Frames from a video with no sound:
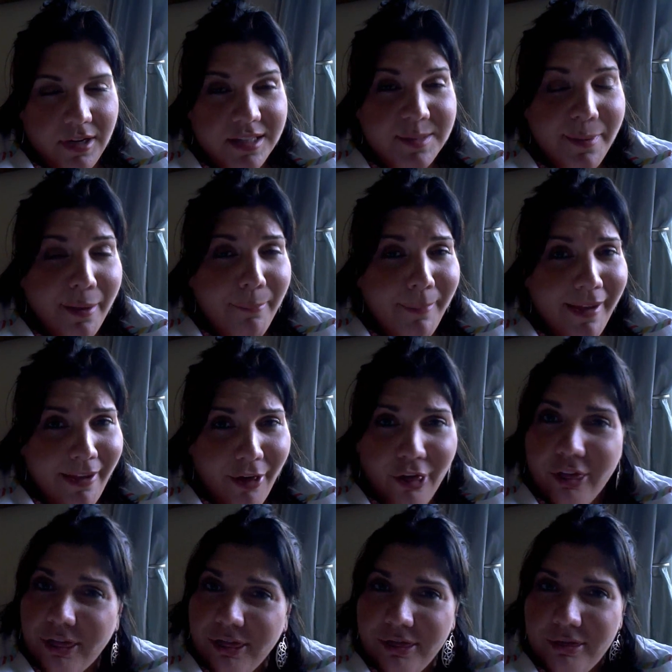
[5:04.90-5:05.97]
It's about my
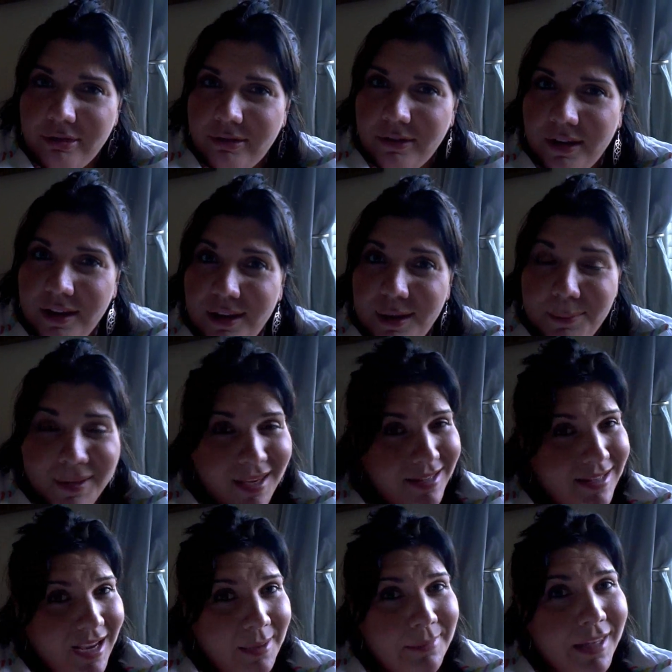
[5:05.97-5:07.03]
health
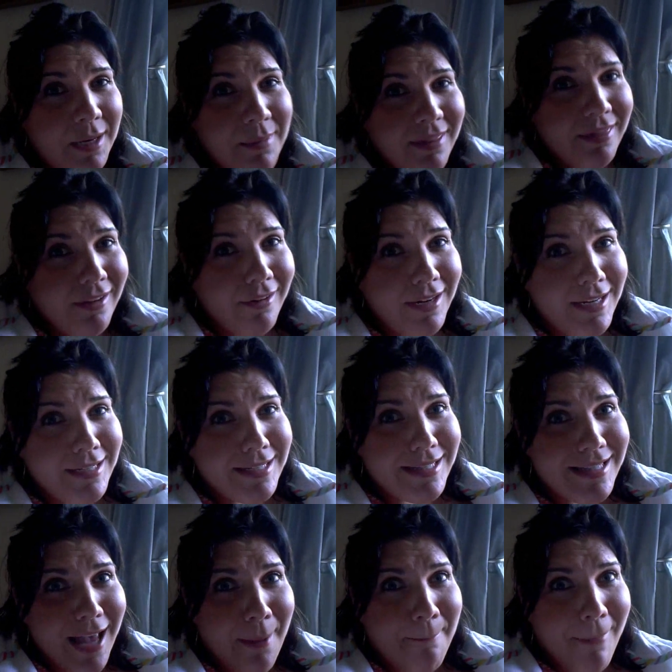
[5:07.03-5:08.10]
because I am going to be 30 in
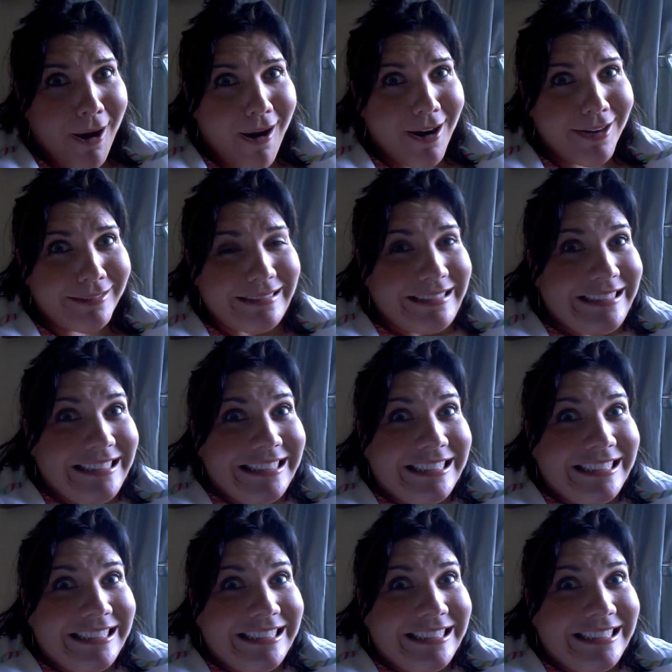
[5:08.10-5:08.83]
December.